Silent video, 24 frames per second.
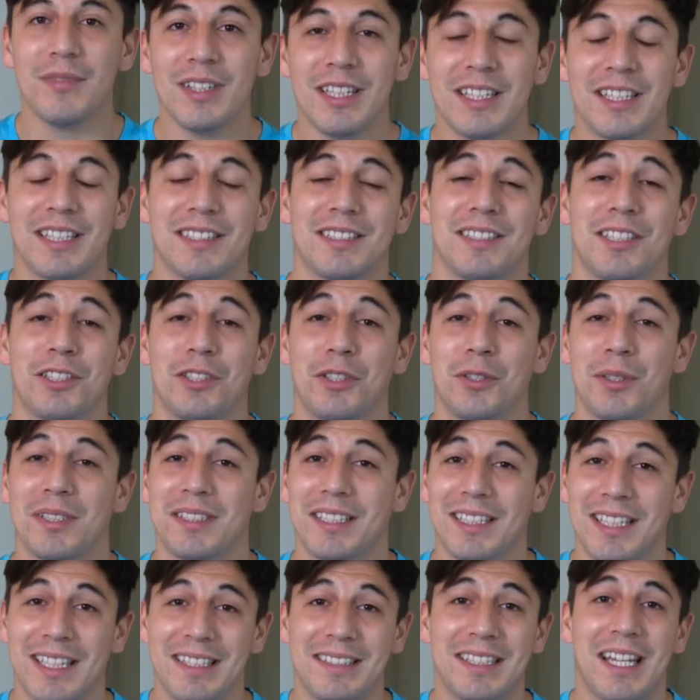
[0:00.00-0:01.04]
This is a shoe that's
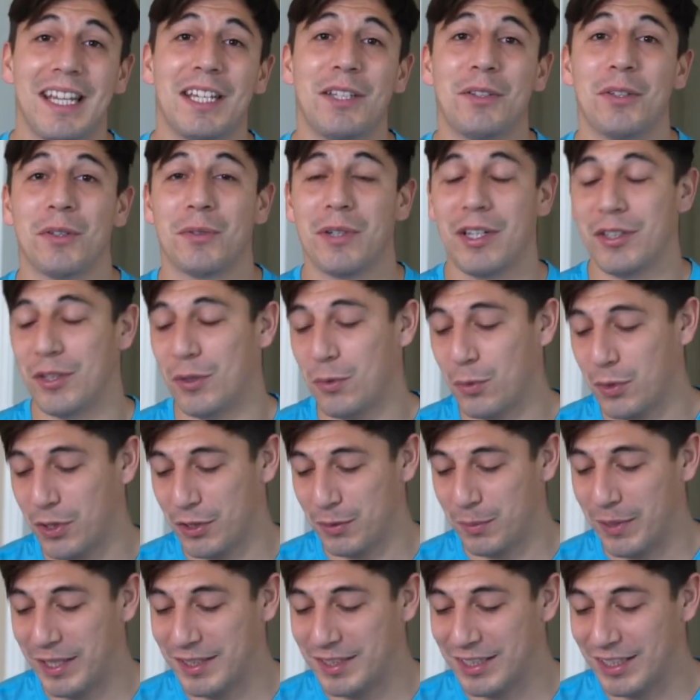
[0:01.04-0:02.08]
gonna take you around the
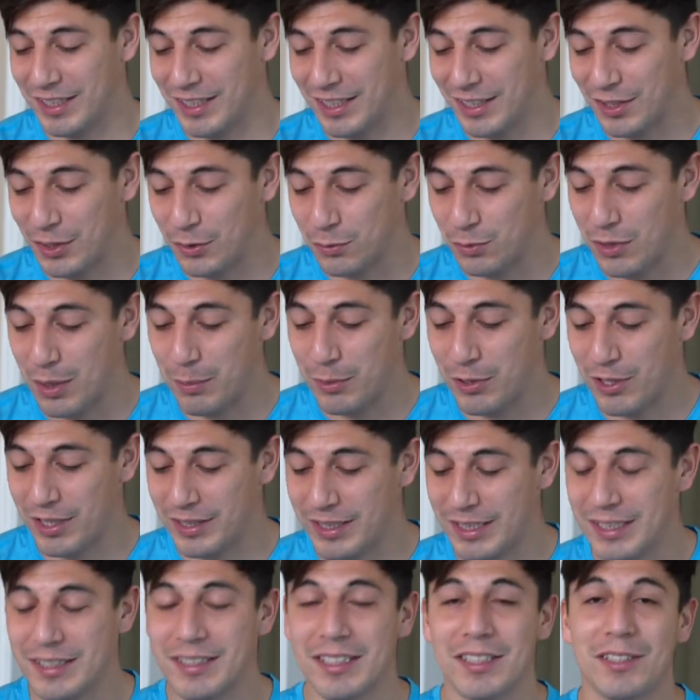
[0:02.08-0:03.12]
world, basically. The rubber on
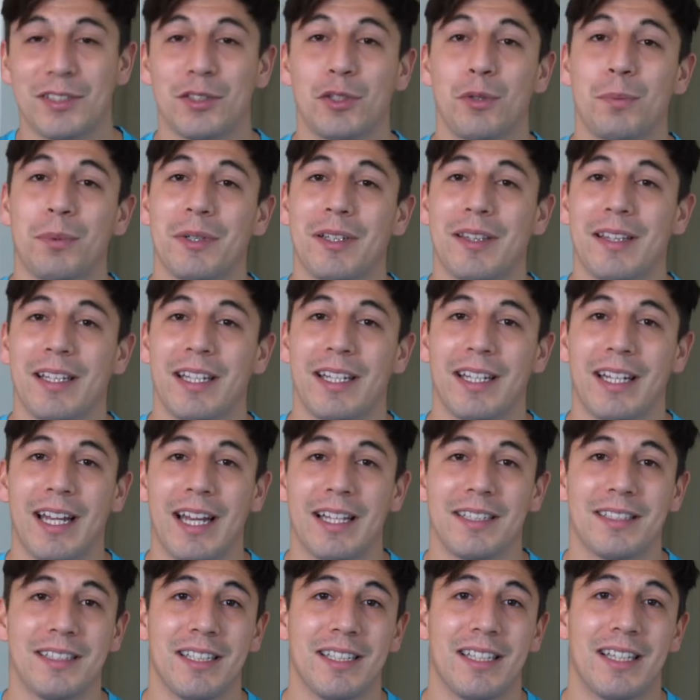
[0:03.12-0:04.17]
this is super thick. I
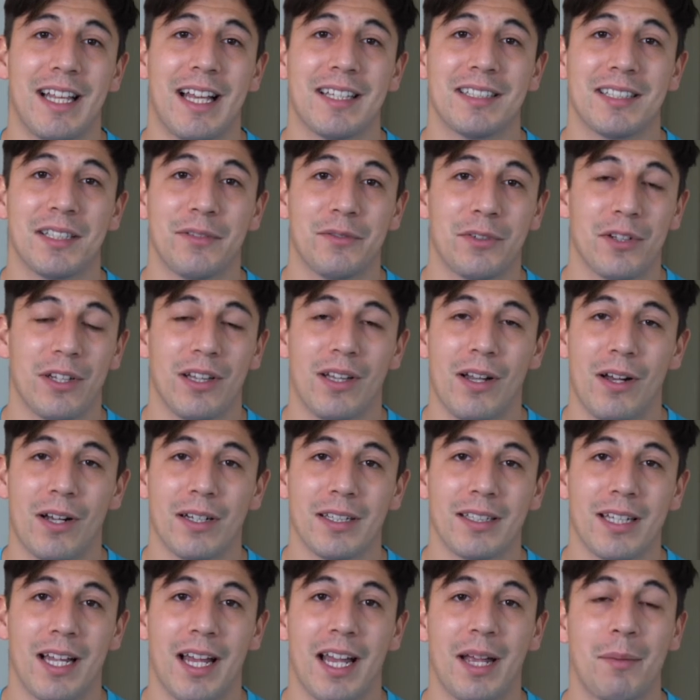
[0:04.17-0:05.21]
see it lasting for a long
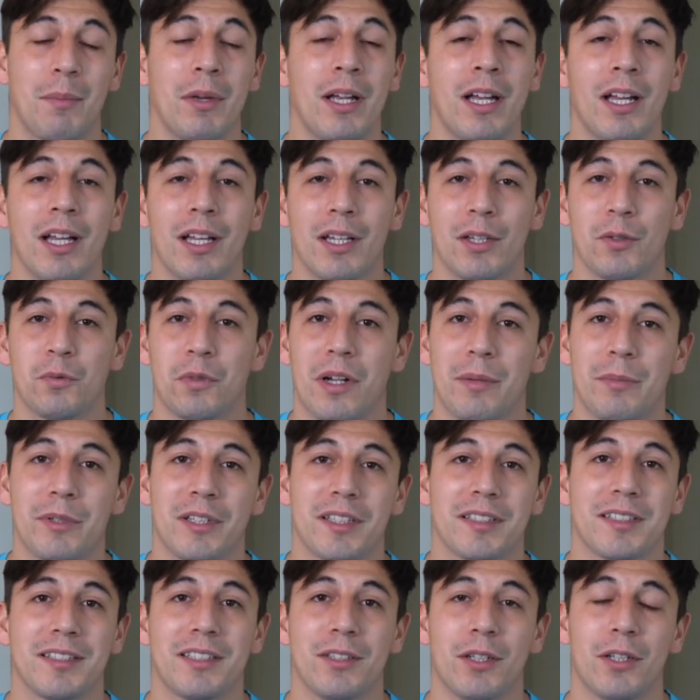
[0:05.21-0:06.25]
time. The rubber
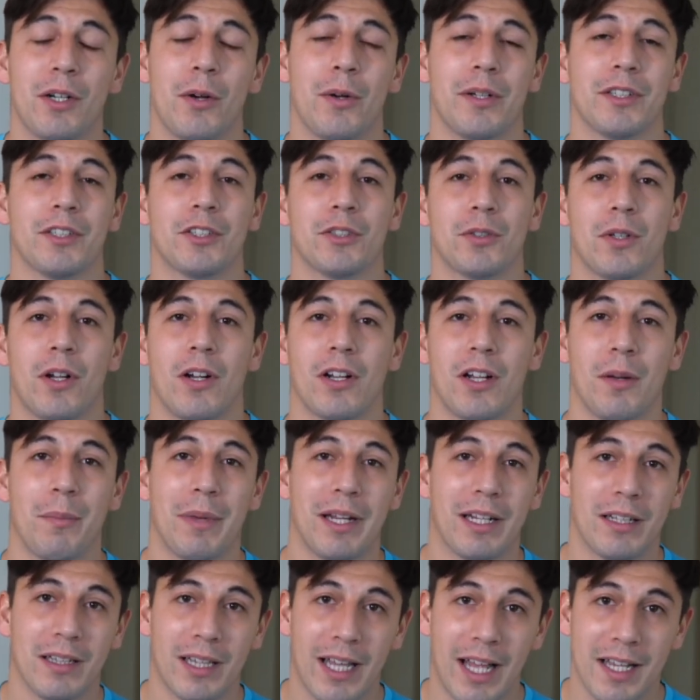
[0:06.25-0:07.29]
is still going strong on my
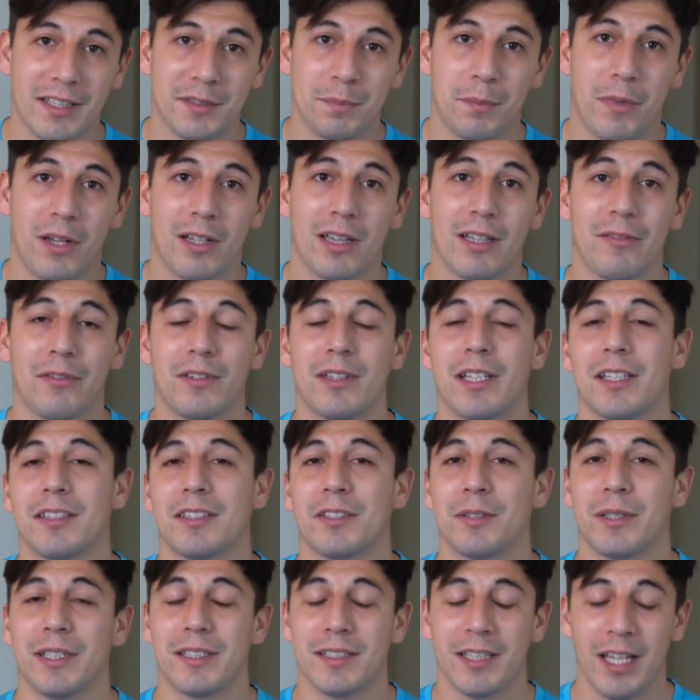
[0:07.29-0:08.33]
last model of
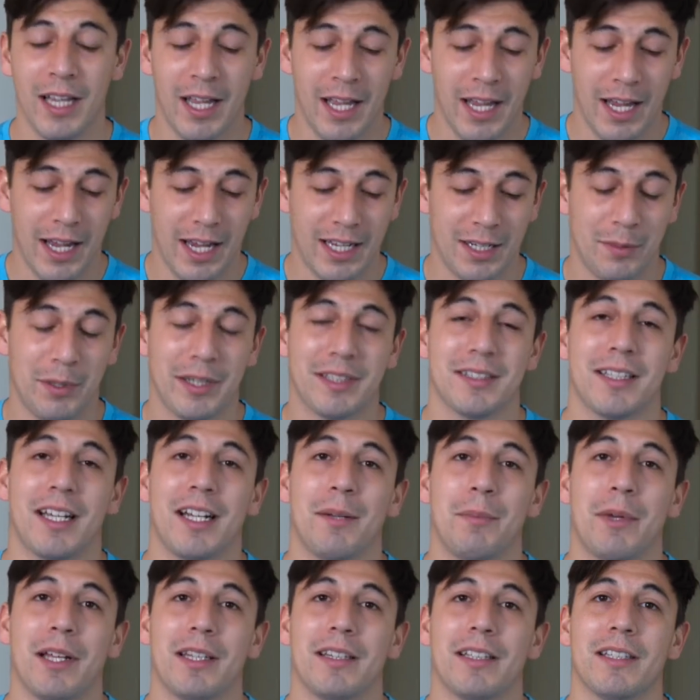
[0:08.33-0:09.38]
Glycerins, and I'm excited
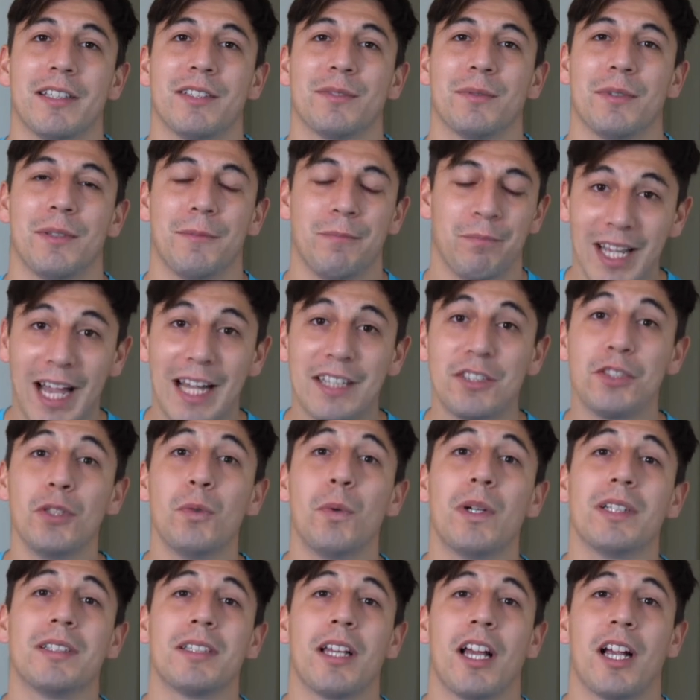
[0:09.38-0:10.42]
about this one. I do
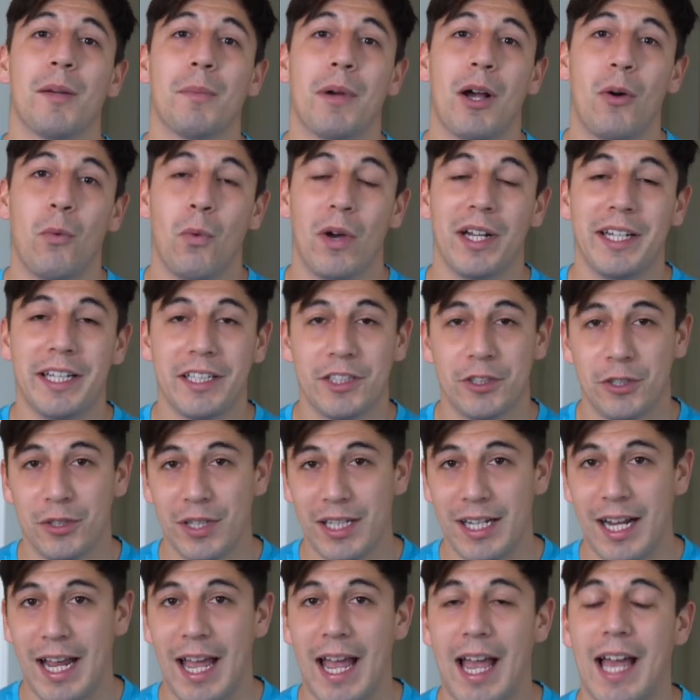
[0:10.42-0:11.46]
want to talk about one issue
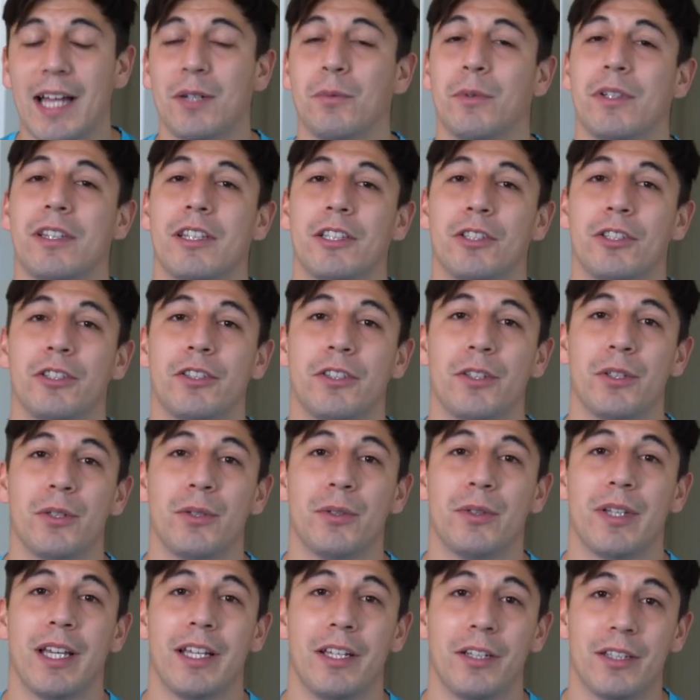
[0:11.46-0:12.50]
that I had with the
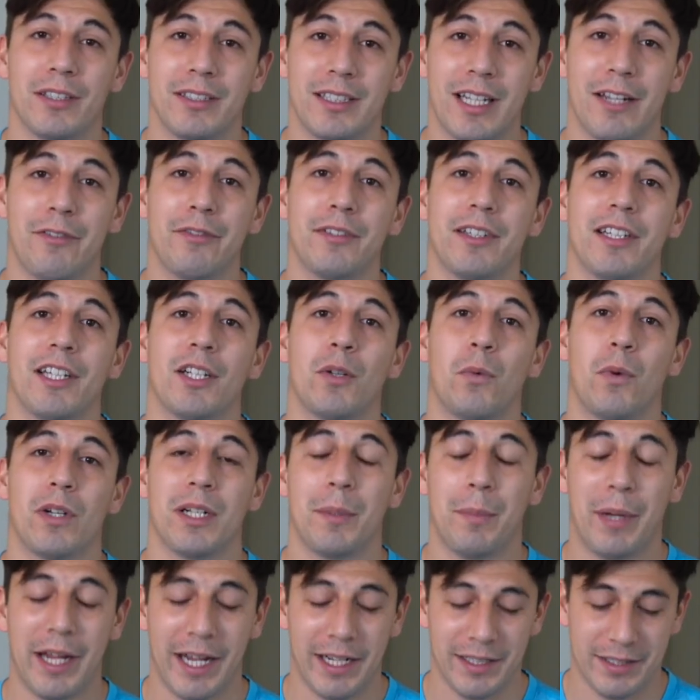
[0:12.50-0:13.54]
shoe that you're definitely going to want
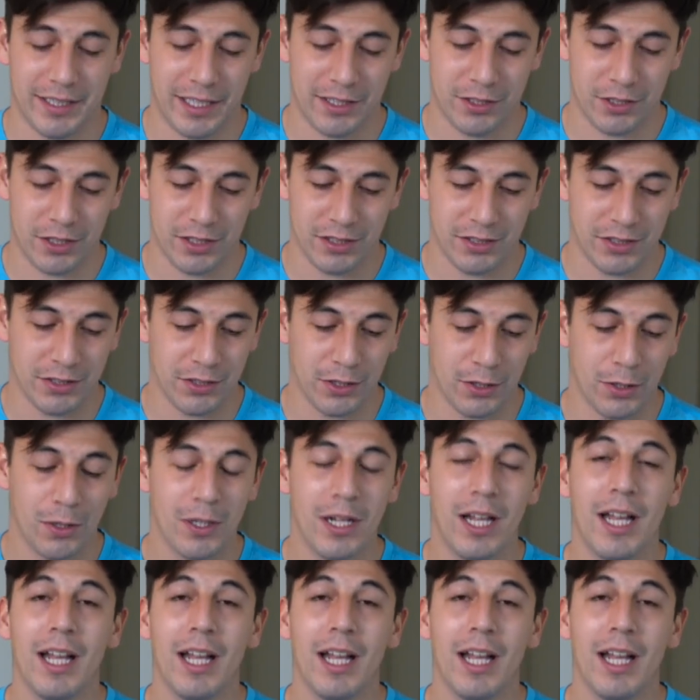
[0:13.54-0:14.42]
to pay attention to.